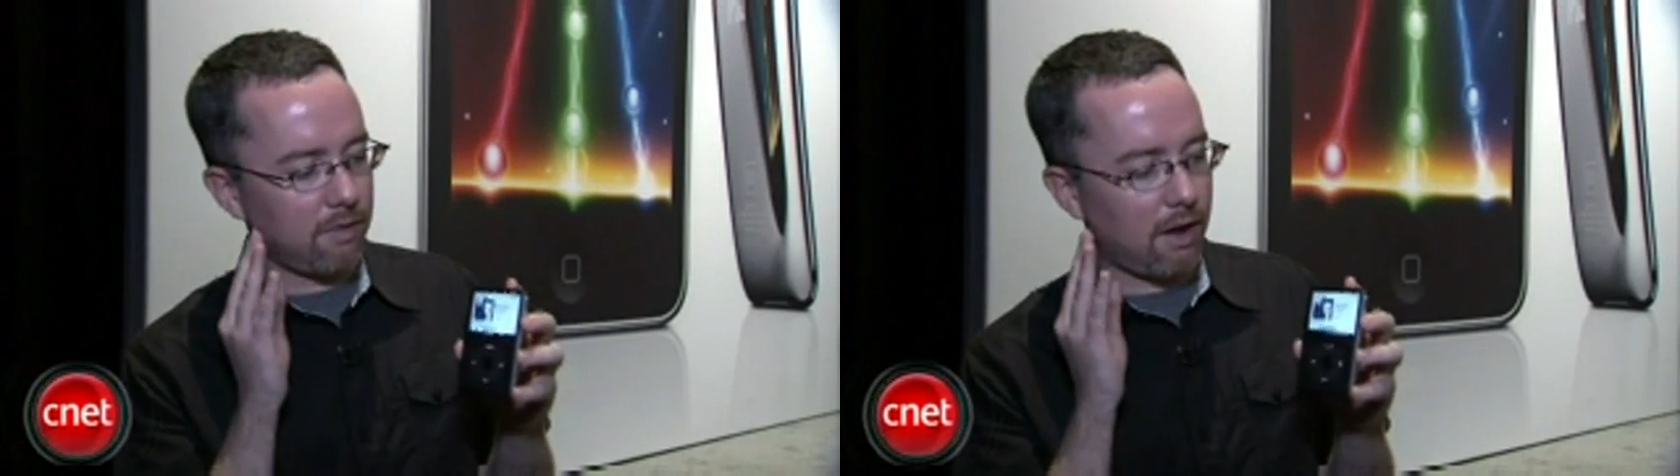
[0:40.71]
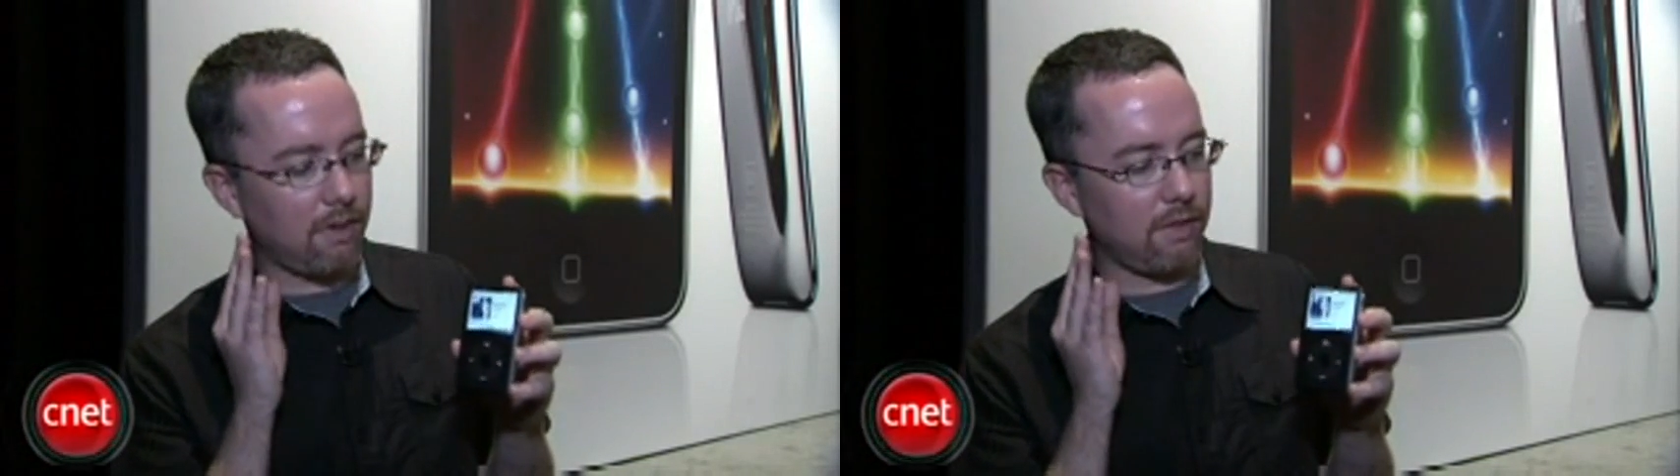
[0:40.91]

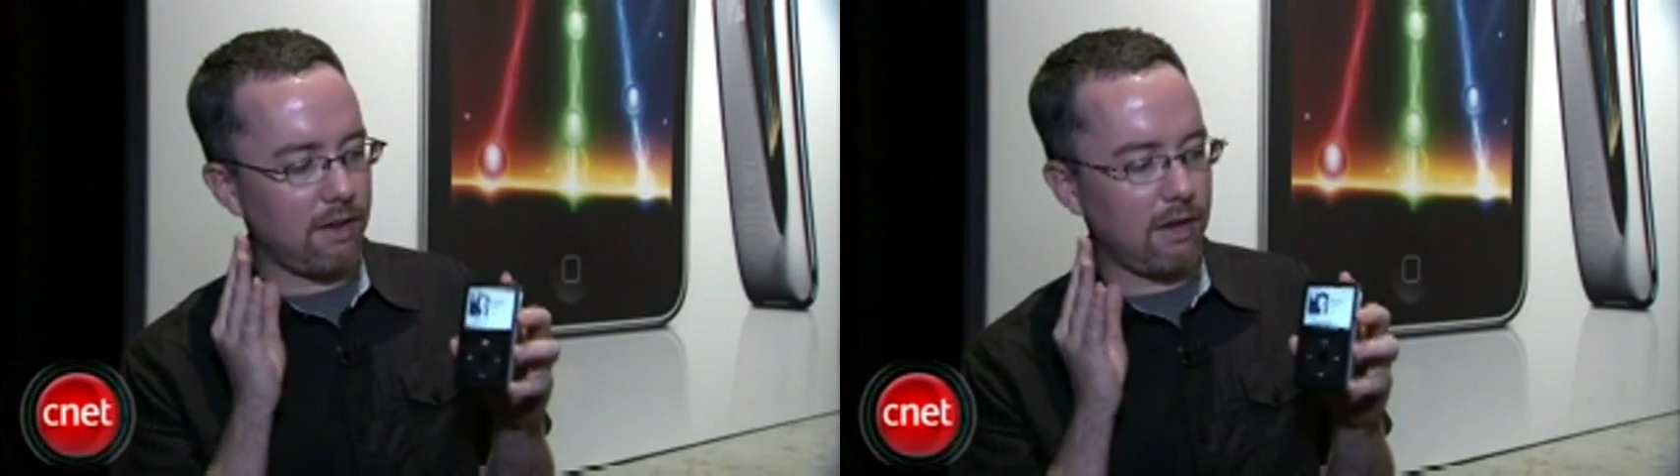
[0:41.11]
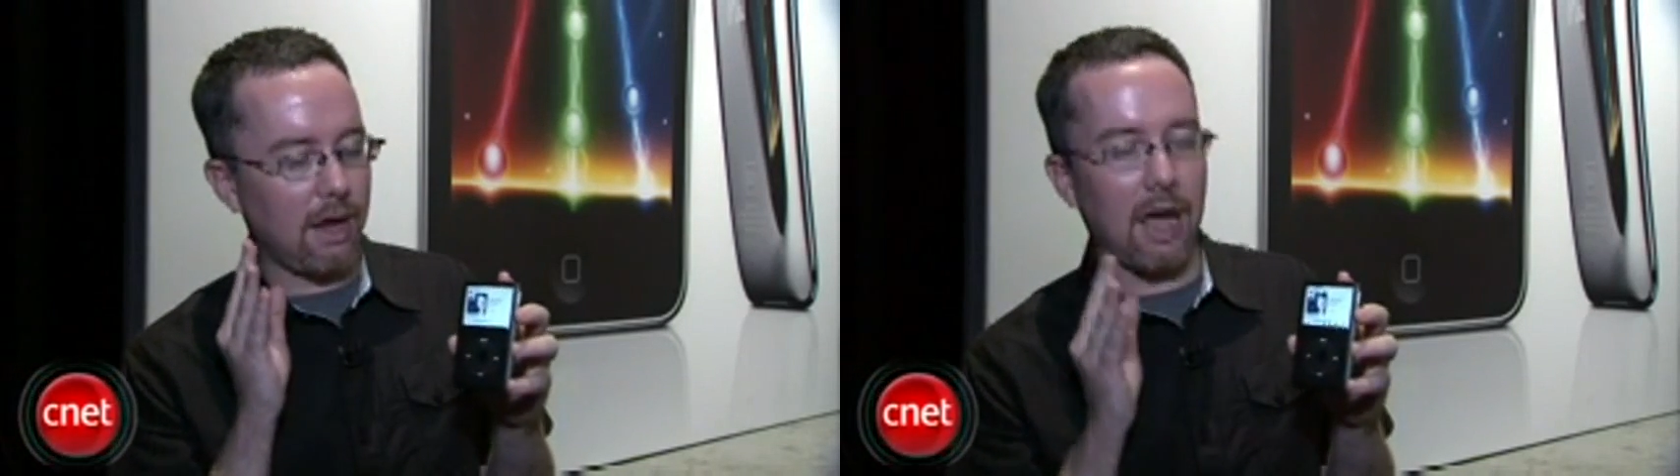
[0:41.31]
on
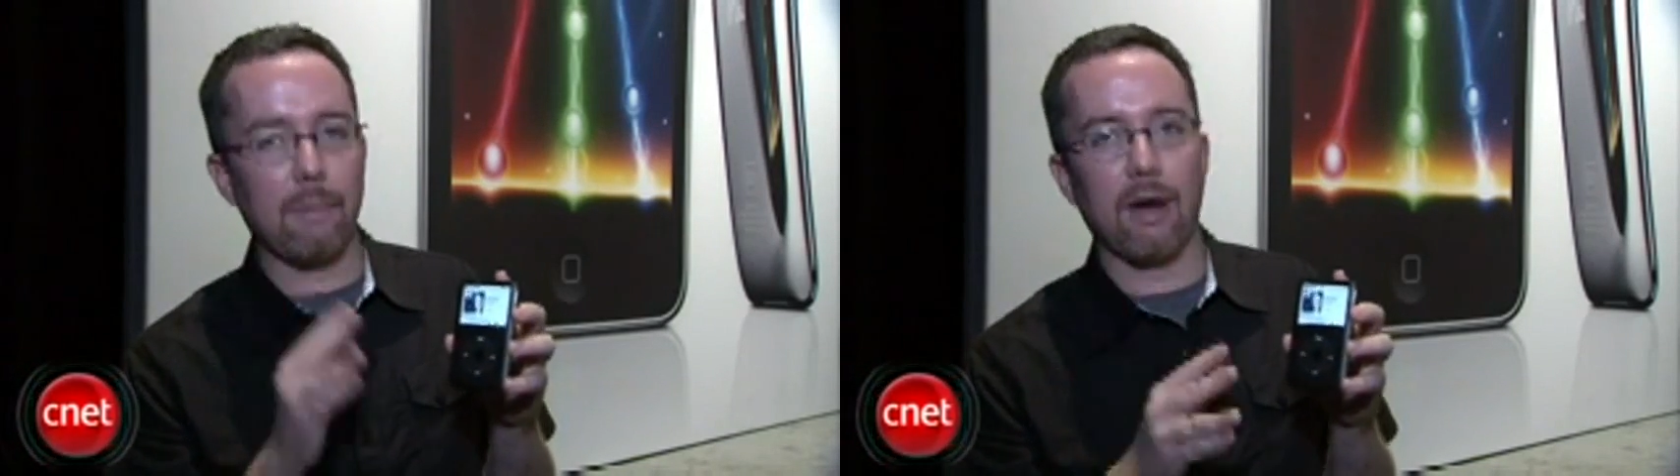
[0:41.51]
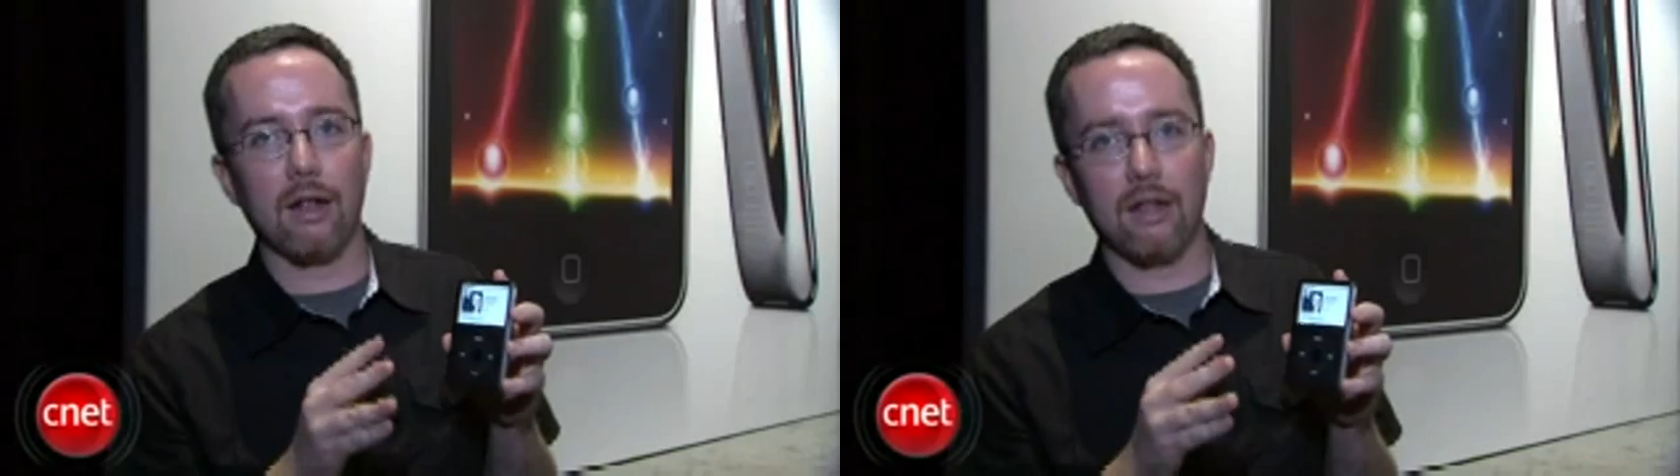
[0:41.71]
the
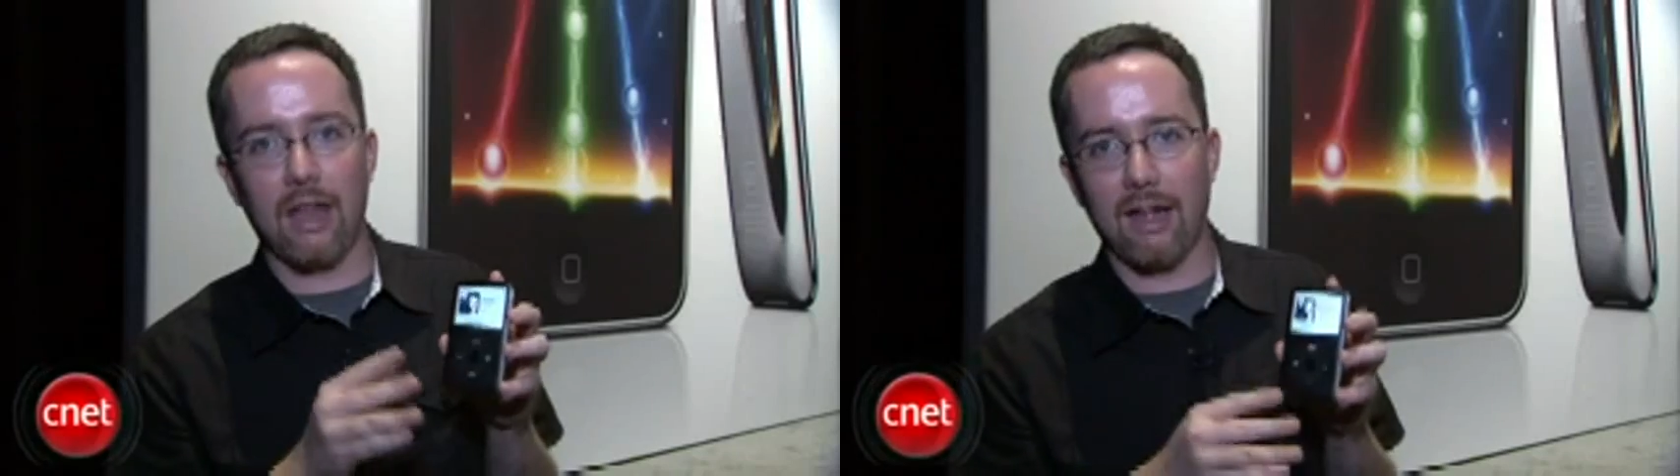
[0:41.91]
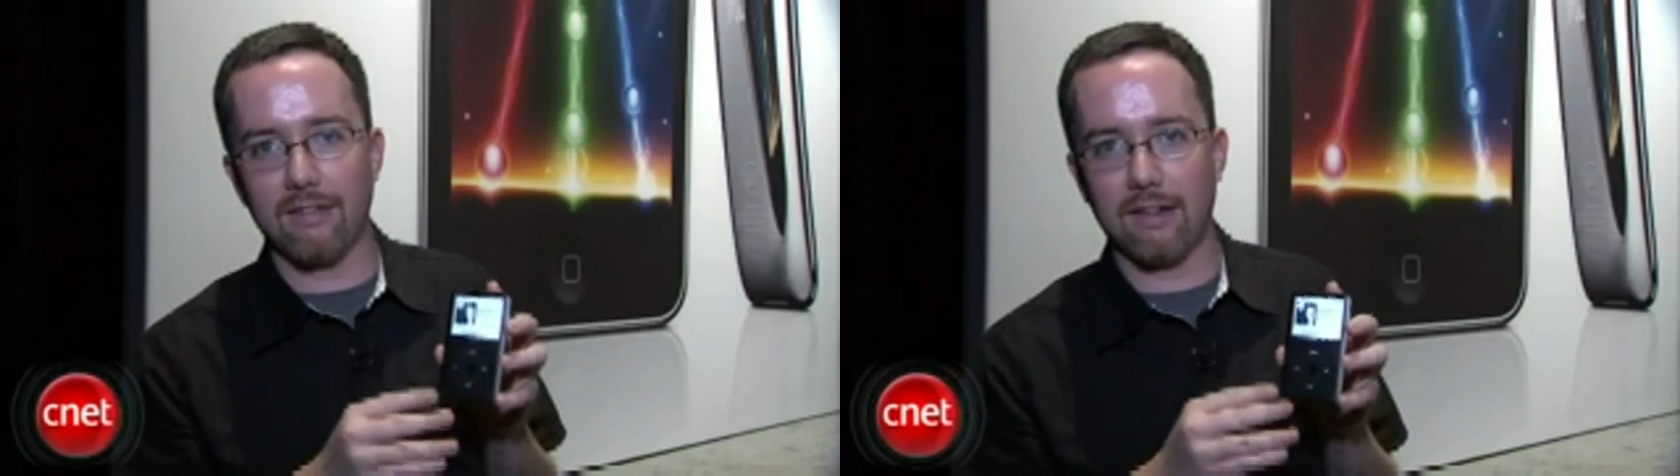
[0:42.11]
iPod
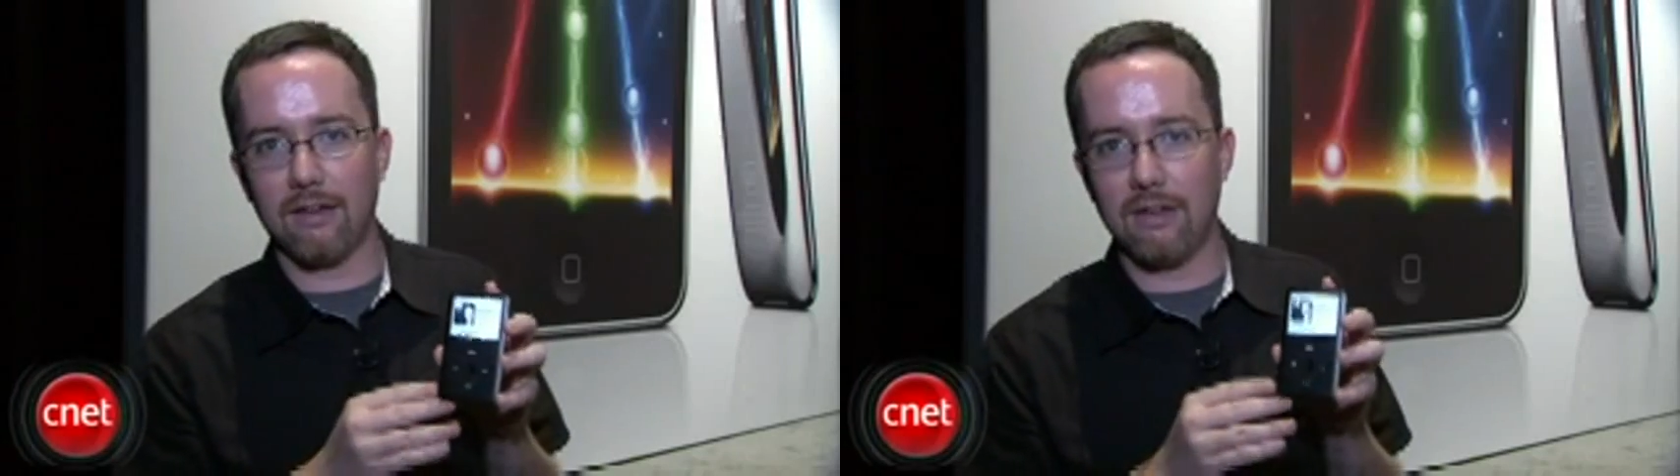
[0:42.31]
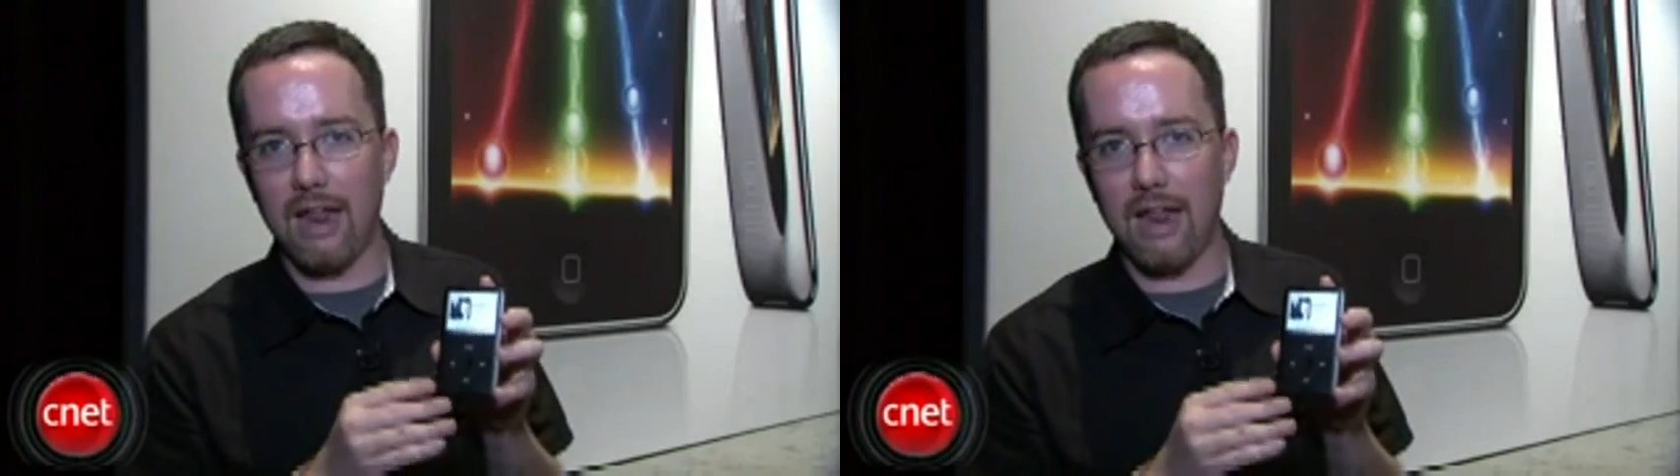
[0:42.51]
Classic